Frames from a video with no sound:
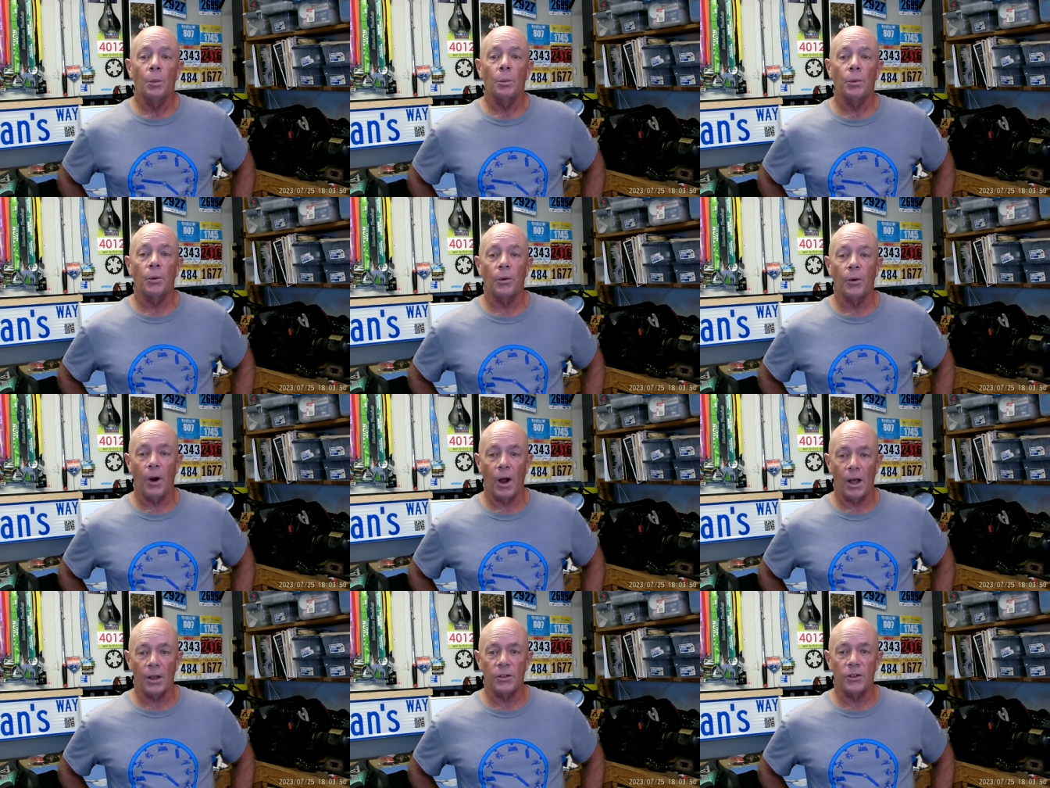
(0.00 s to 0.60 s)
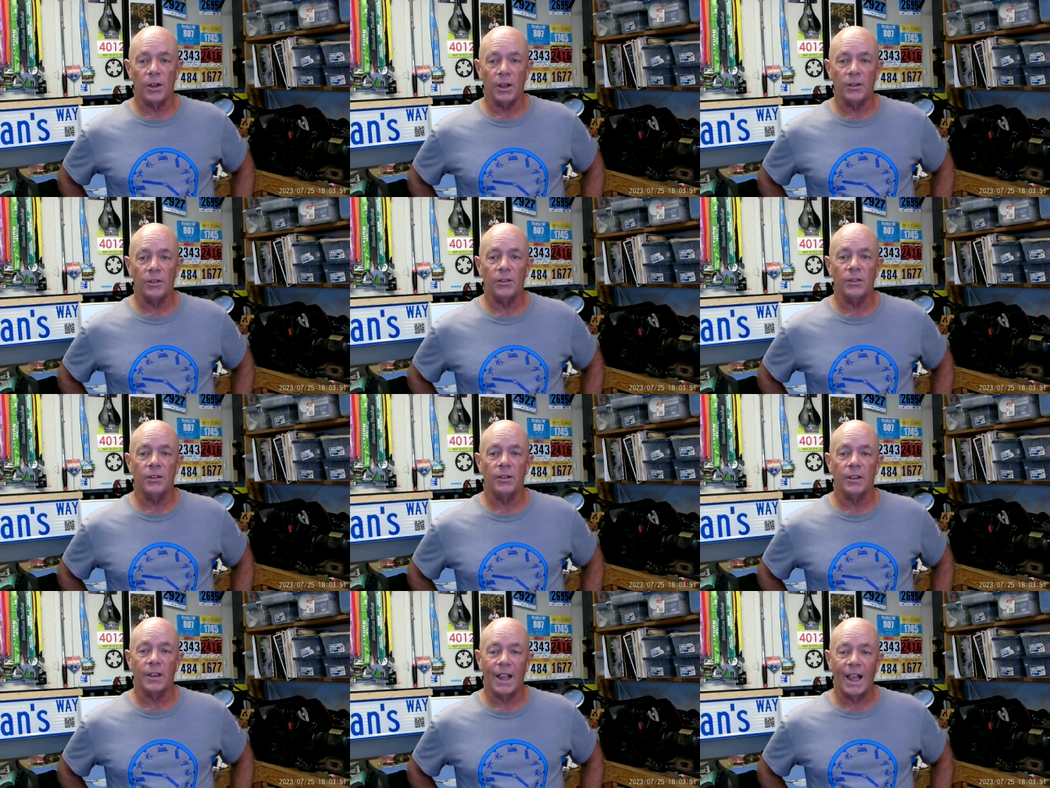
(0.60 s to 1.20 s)

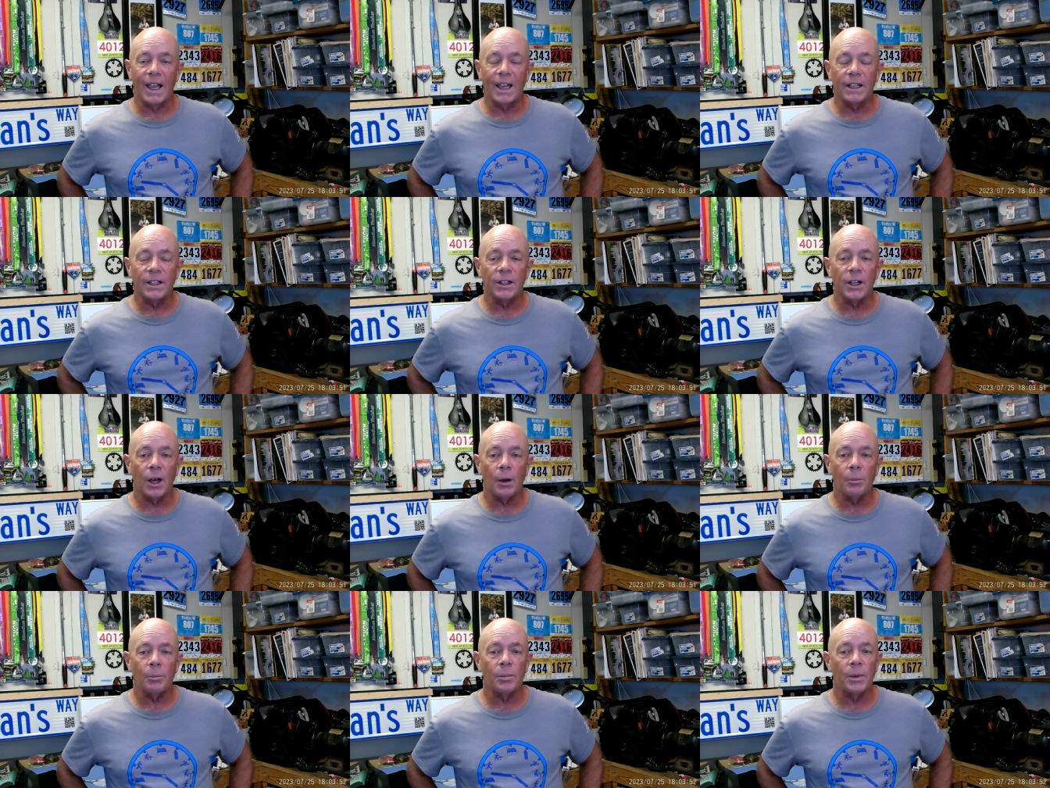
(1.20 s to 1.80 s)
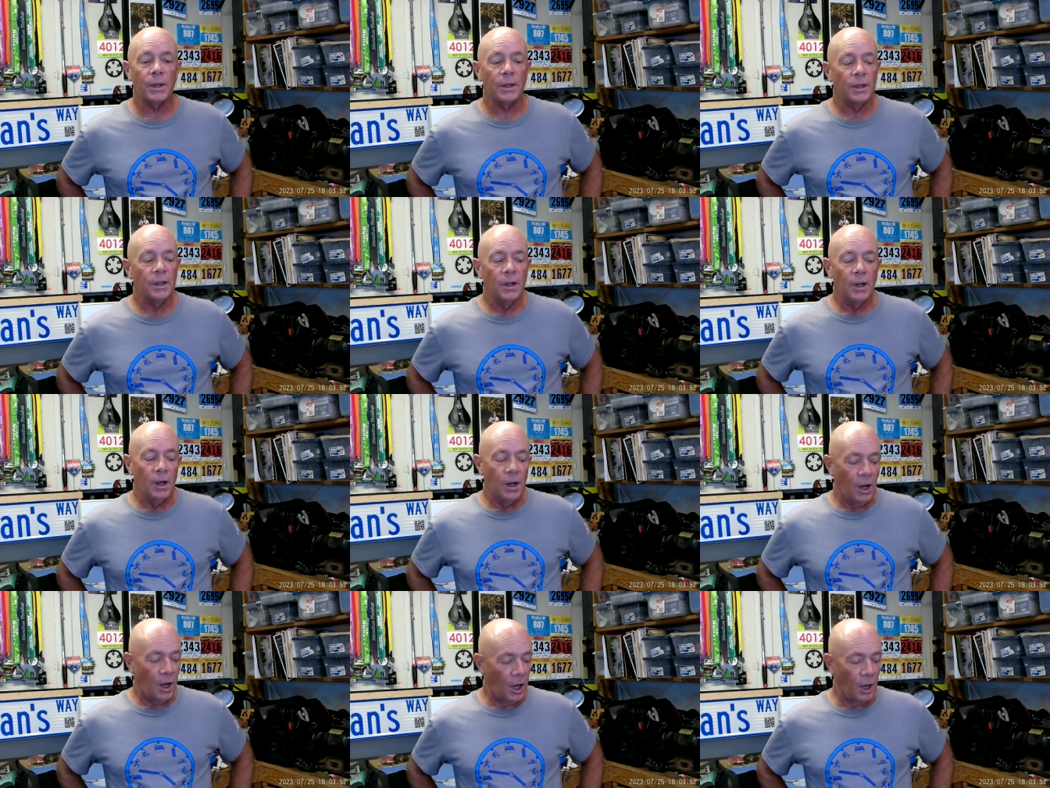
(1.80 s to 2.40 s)
projects lined up, but
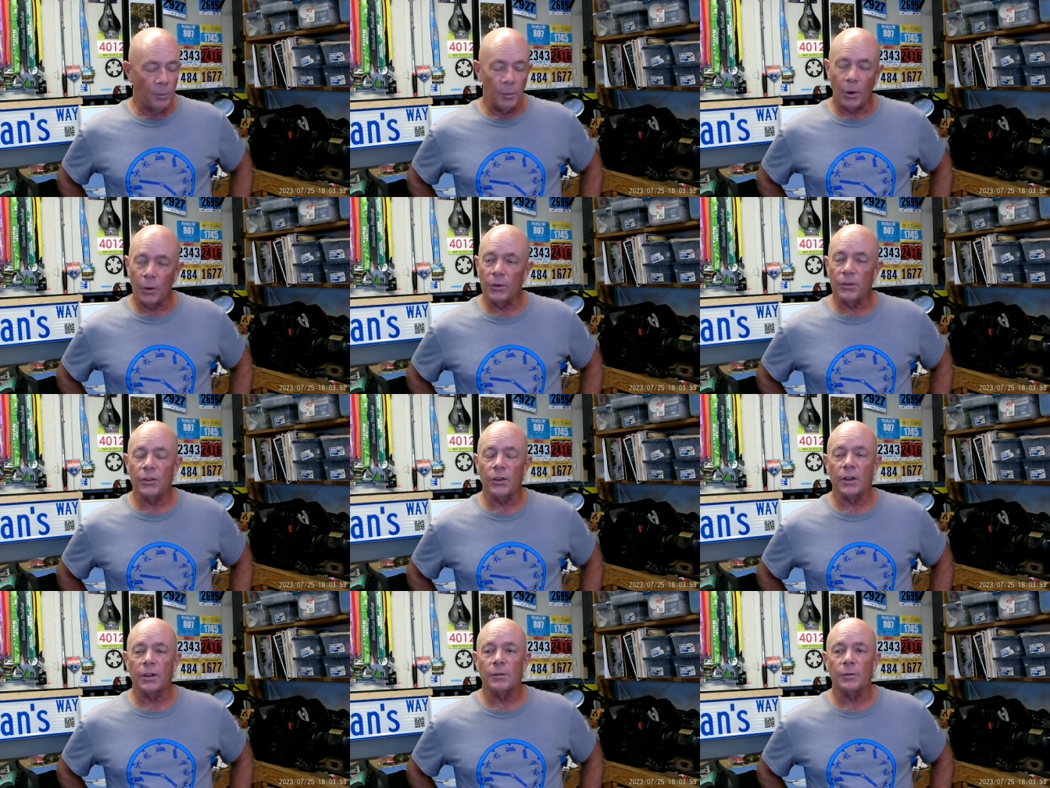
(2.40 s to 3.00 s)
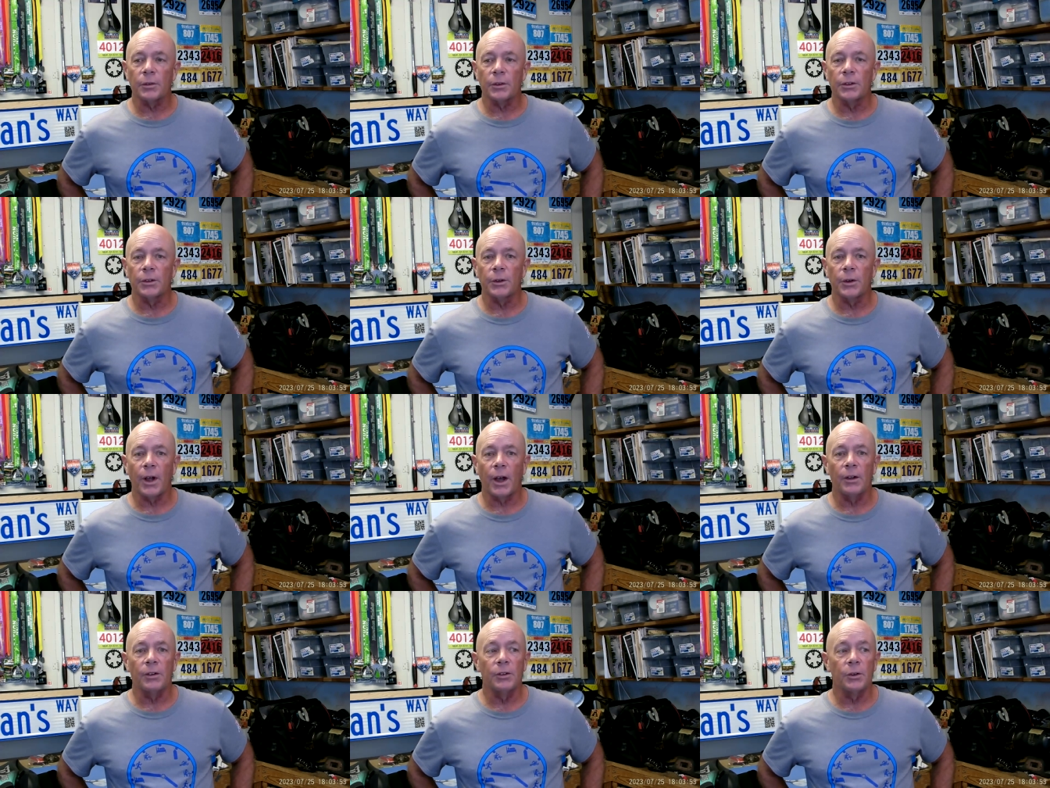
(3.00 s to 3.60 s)
I'm always looking for
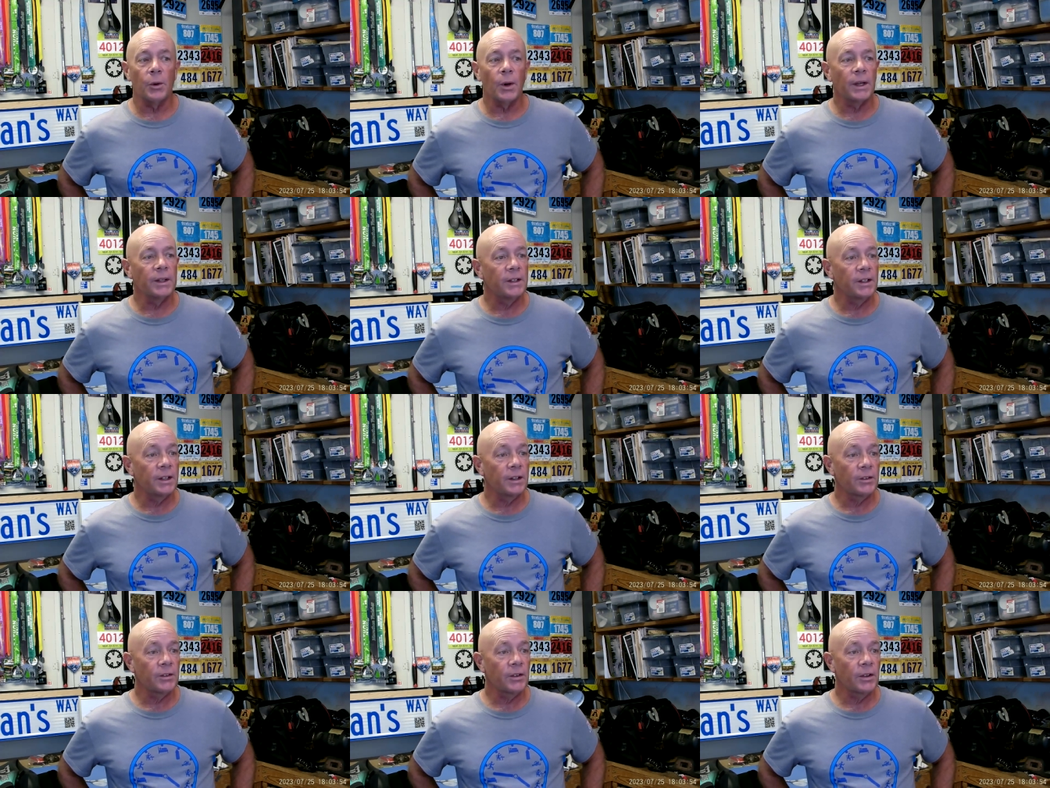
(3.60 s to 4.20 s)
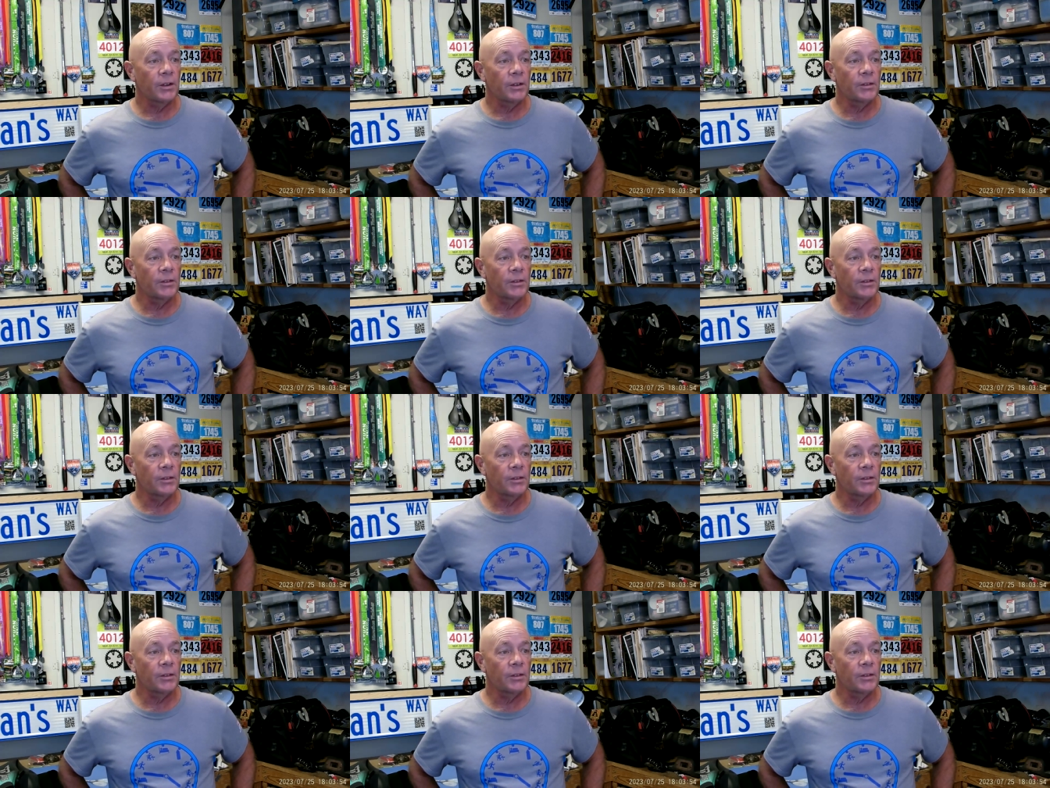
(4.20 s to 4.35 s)
new ideas.